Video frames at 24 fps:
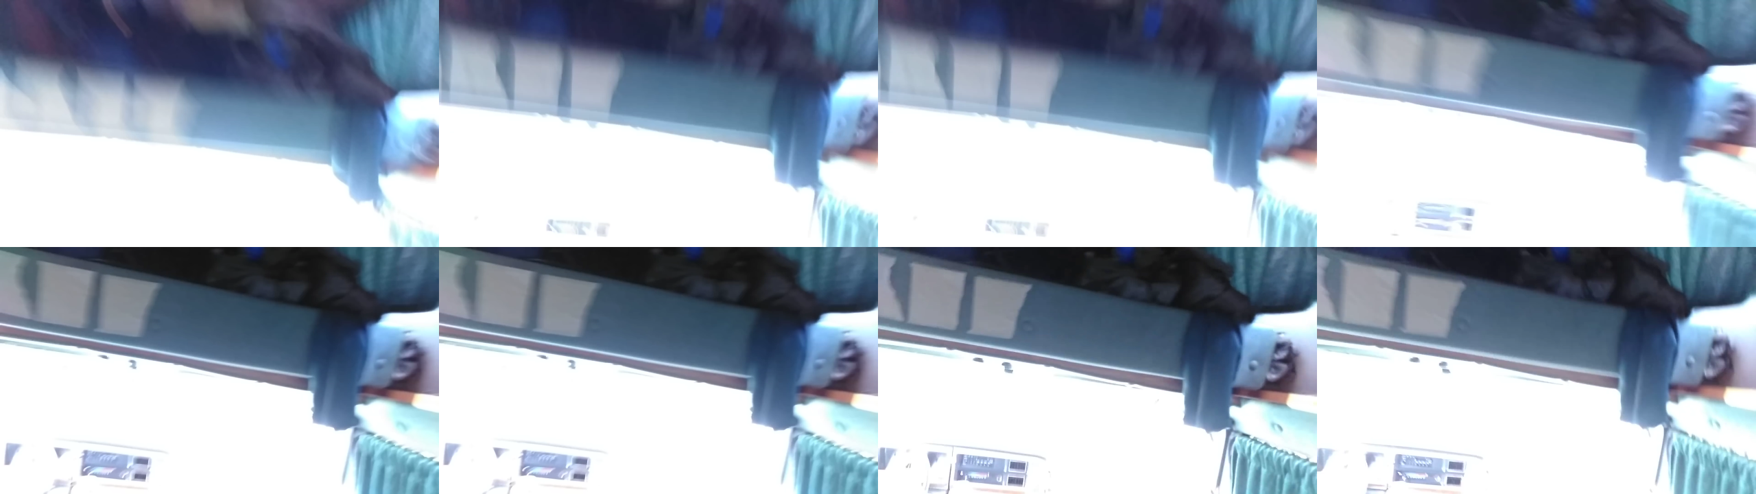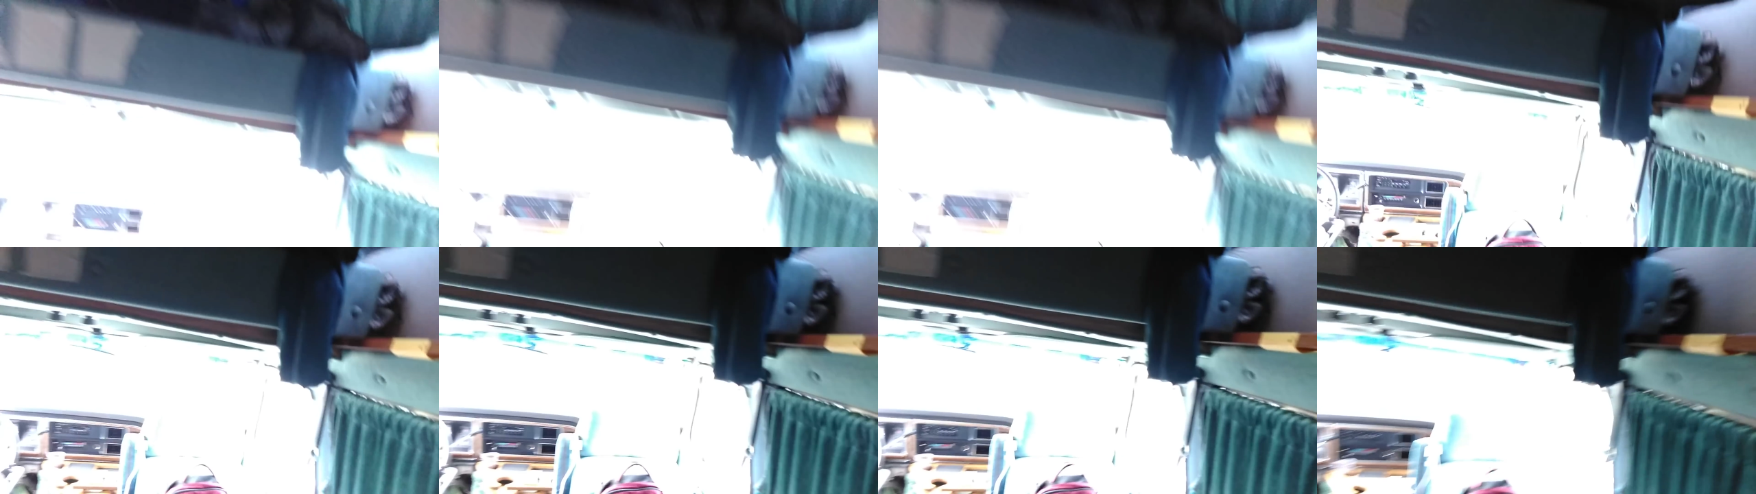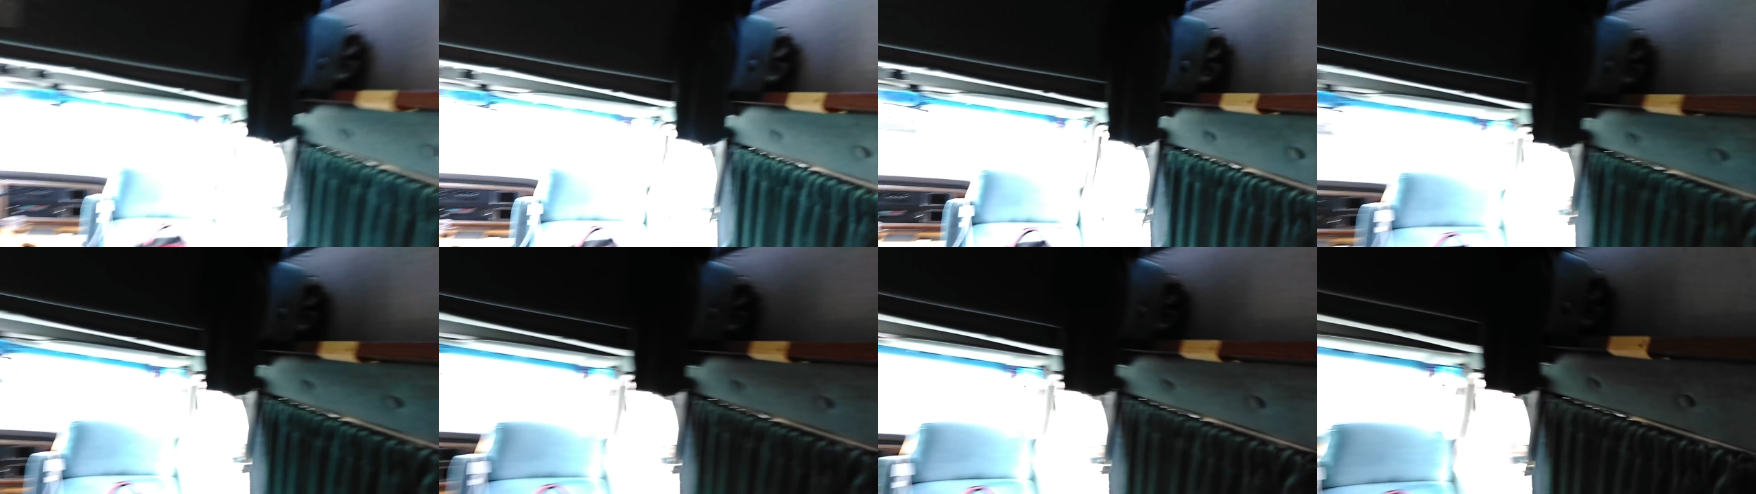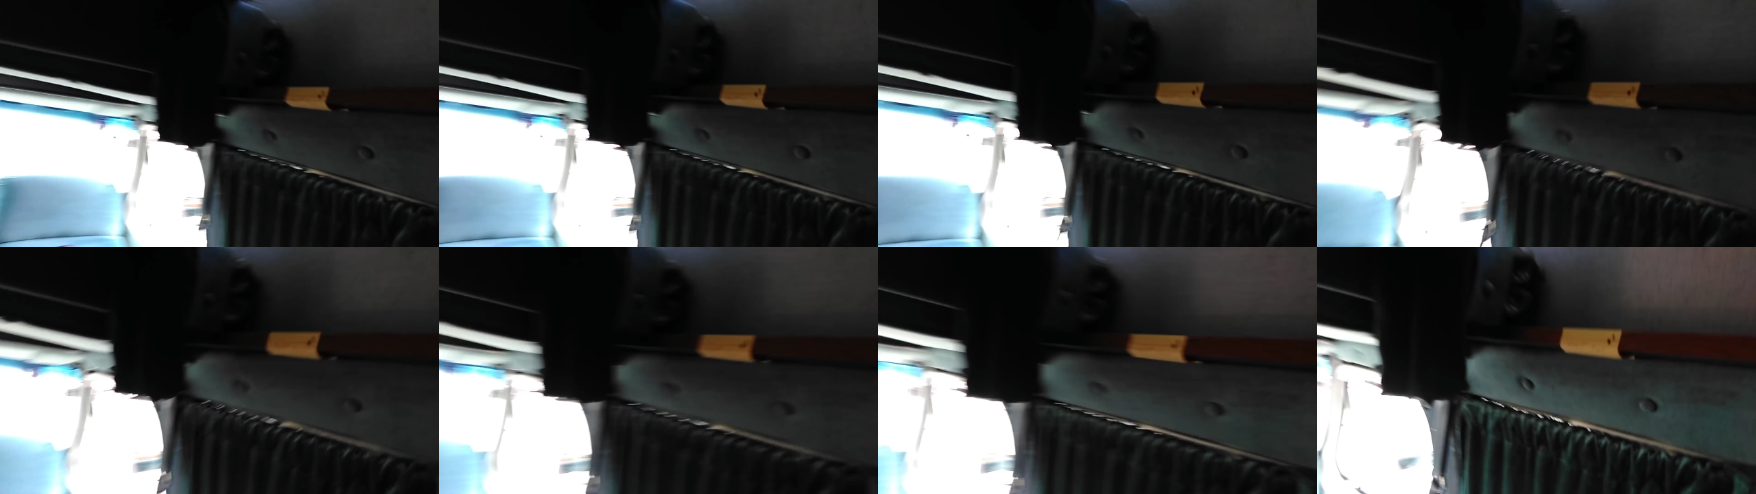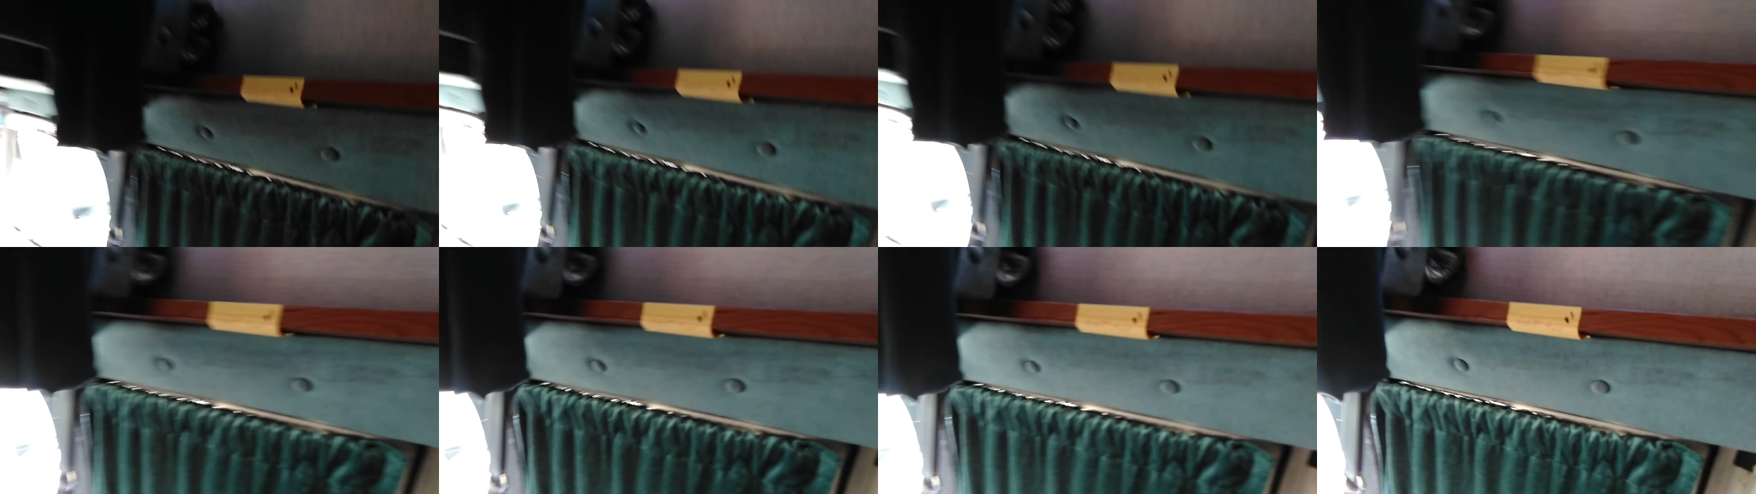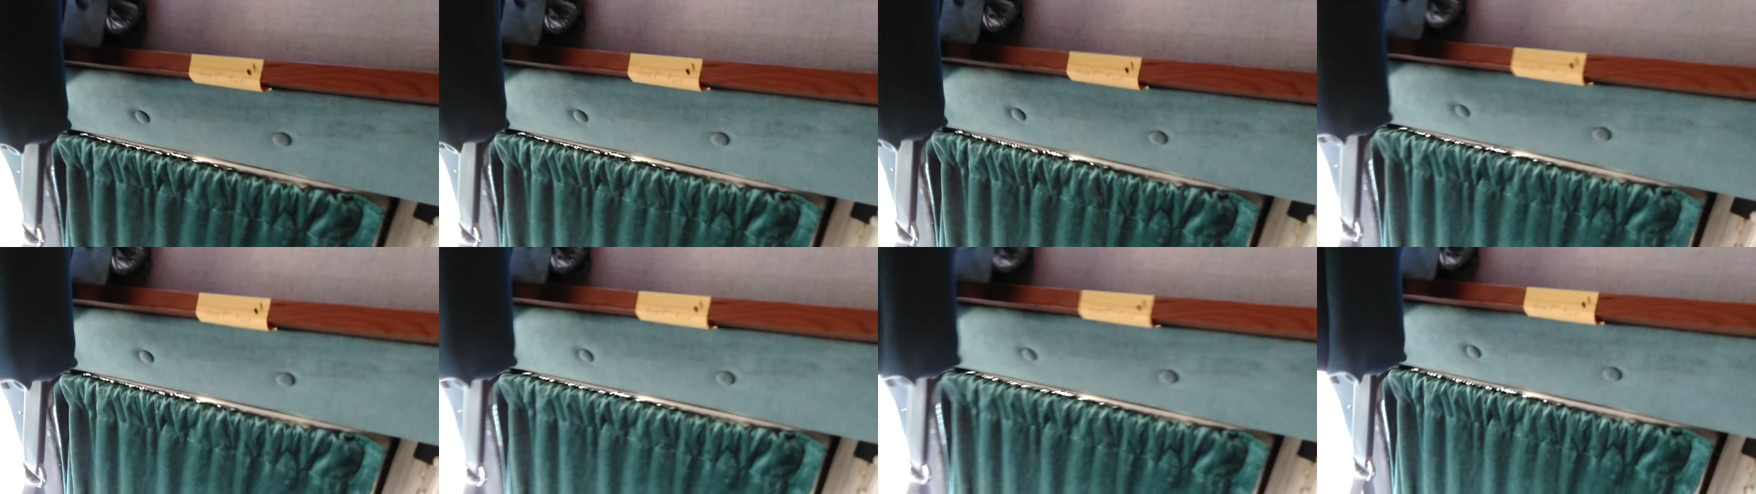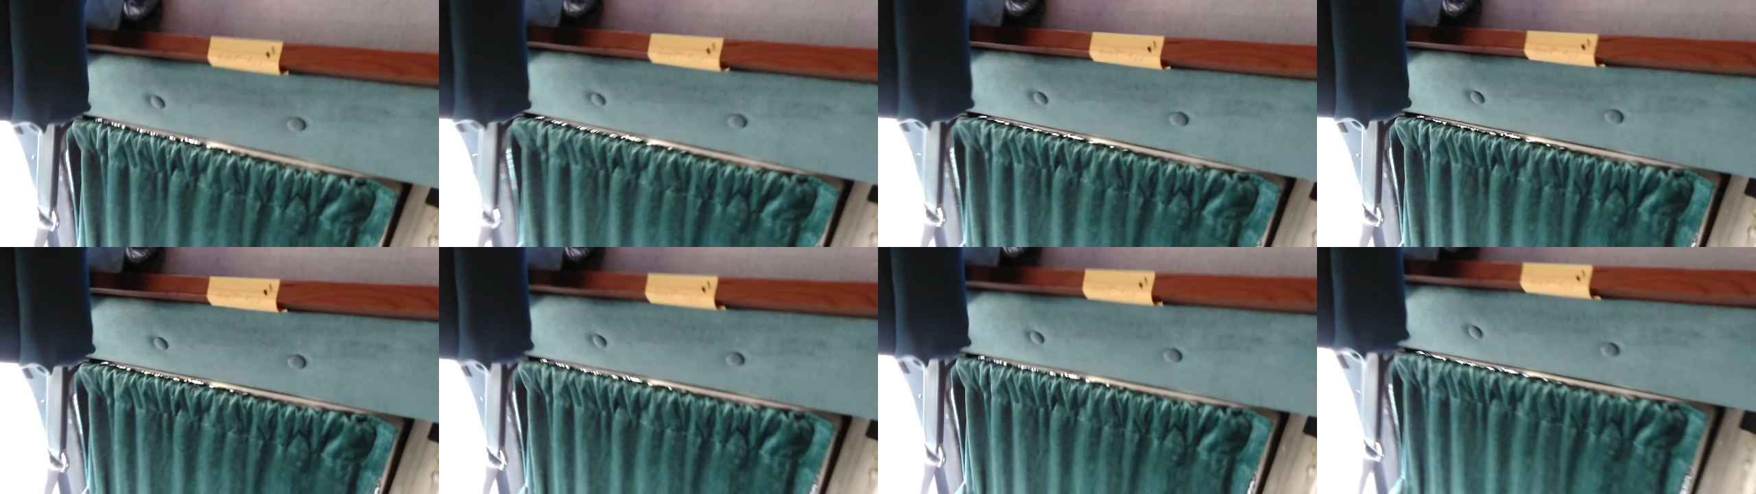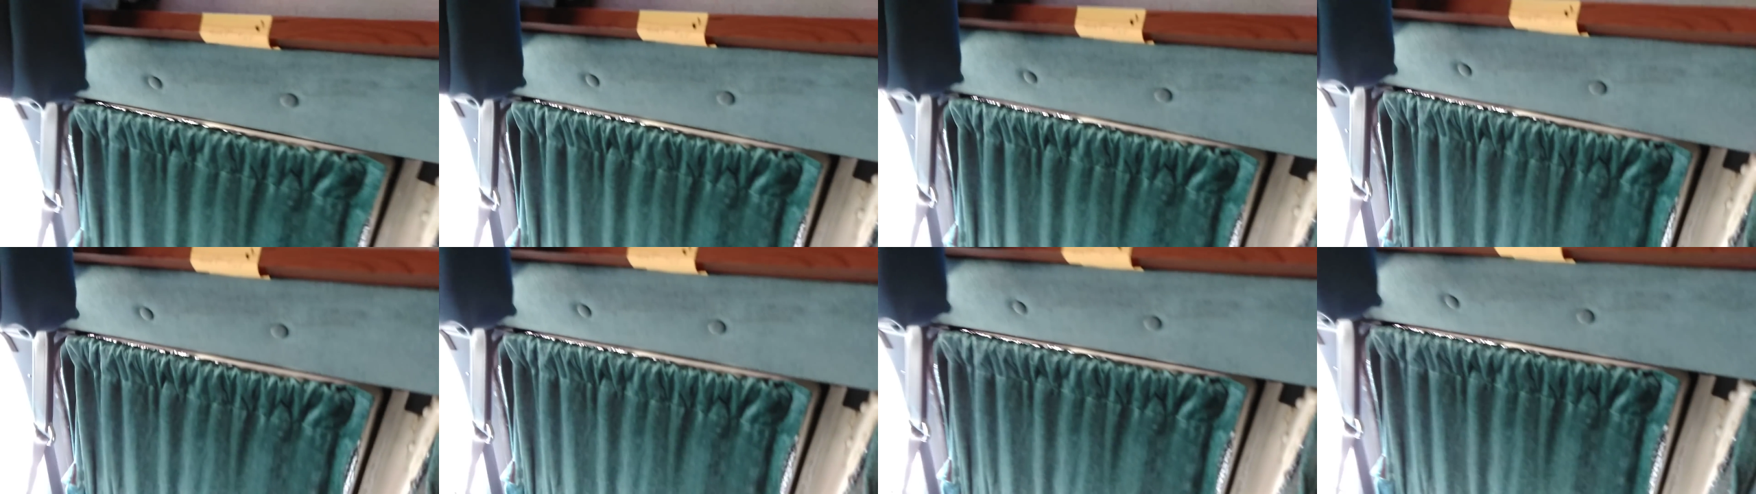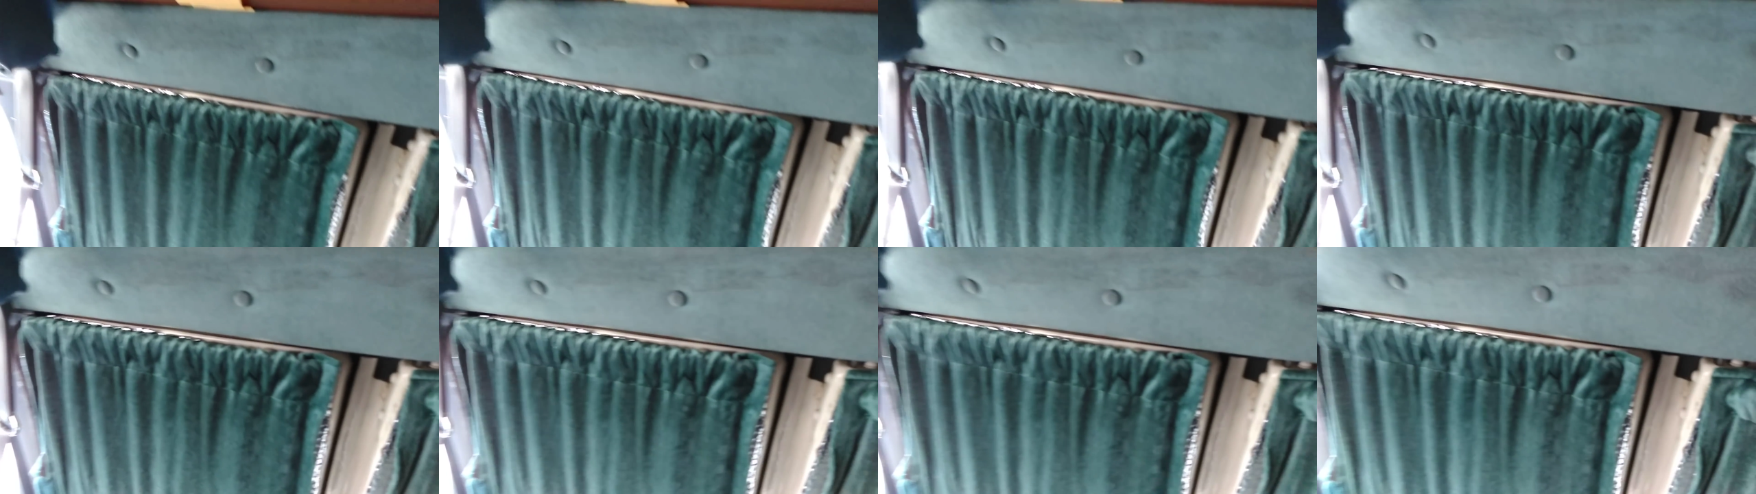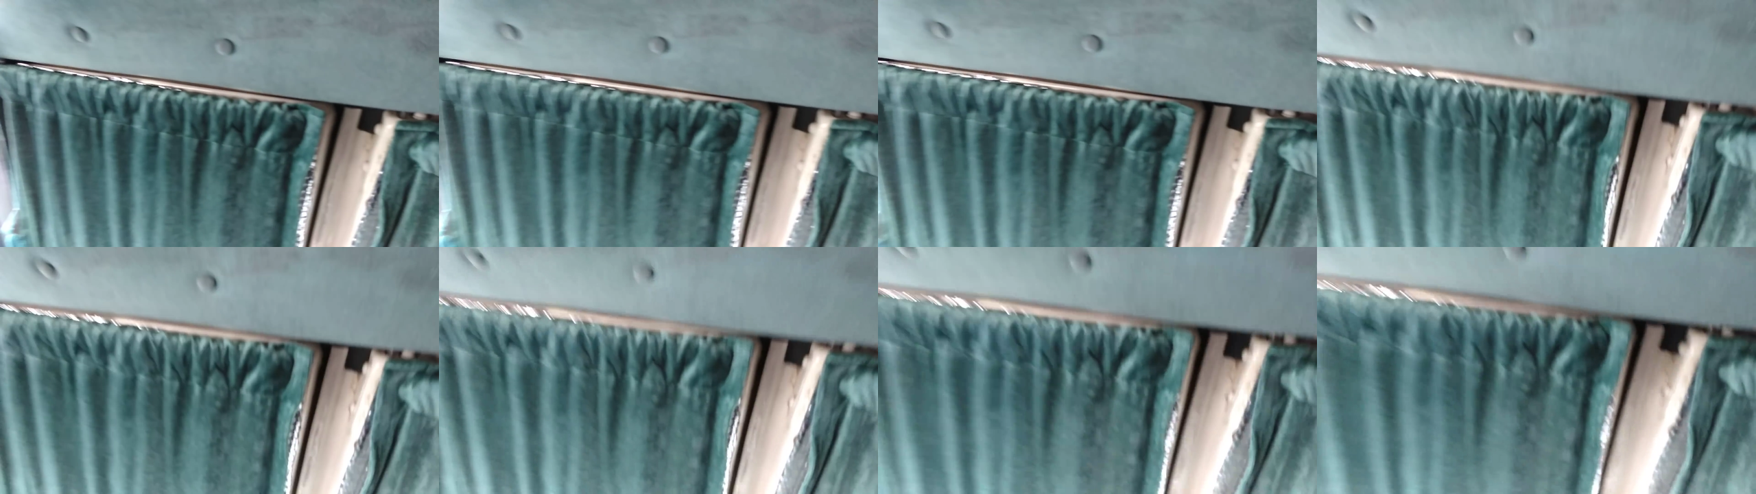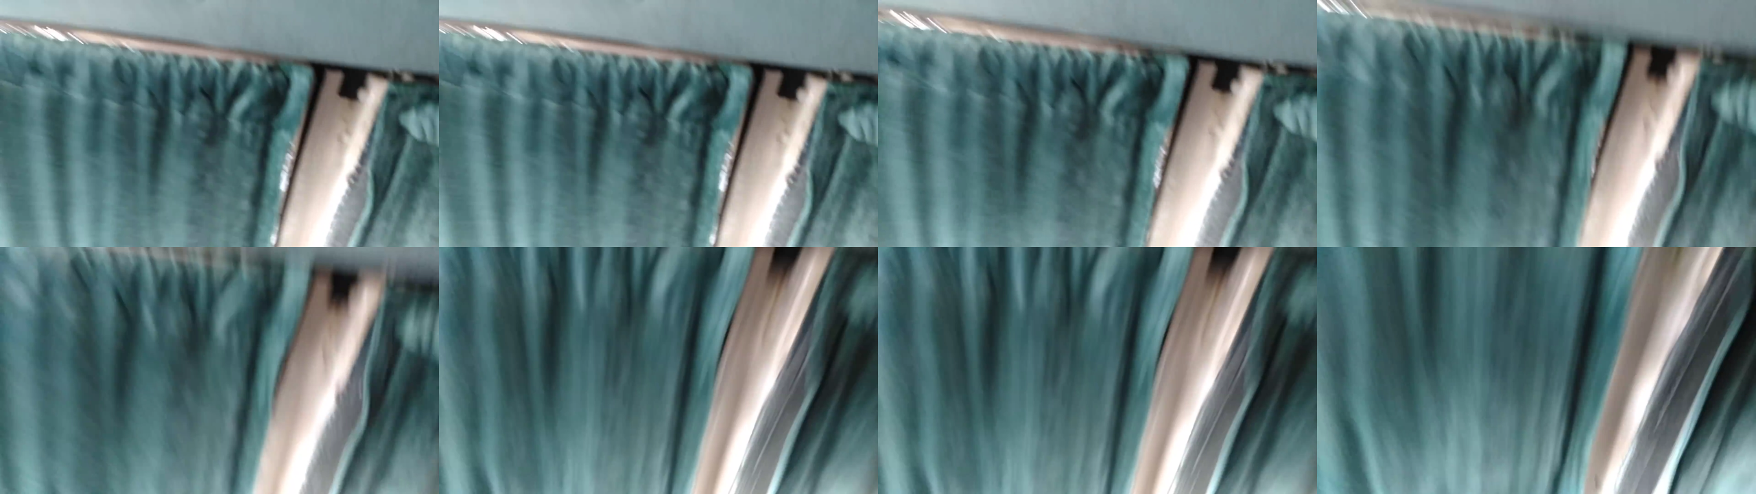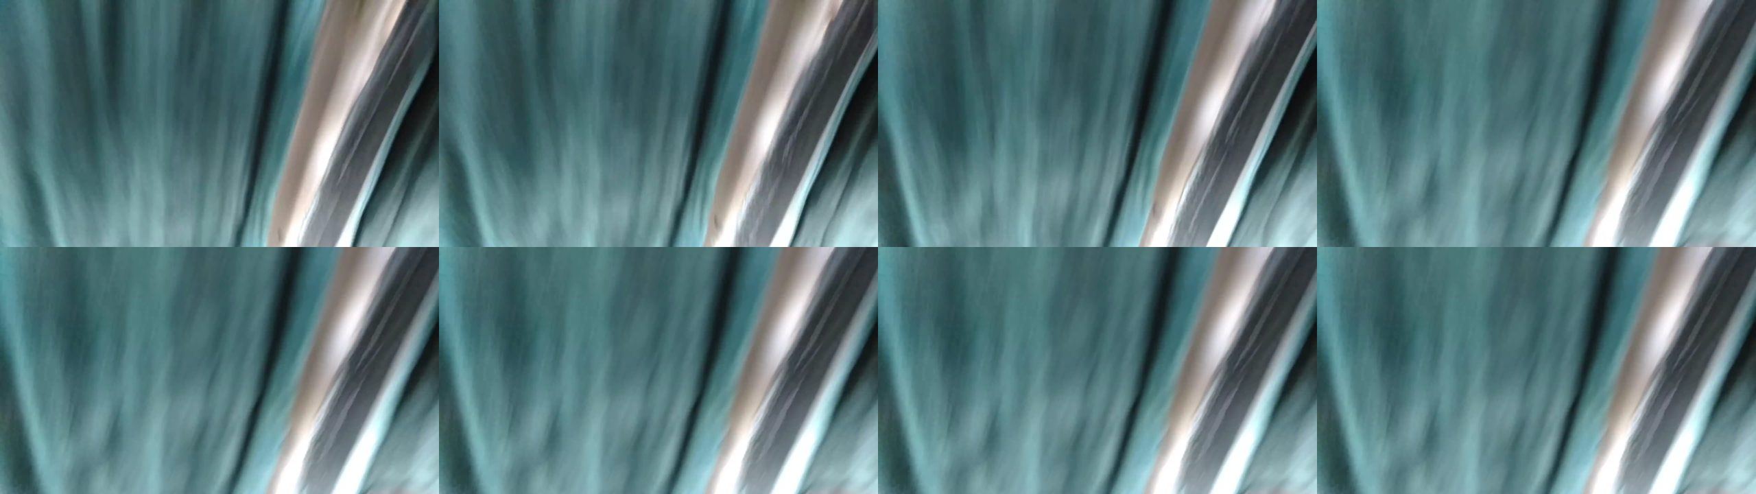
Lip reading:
No face is visible, so there are no lips to read.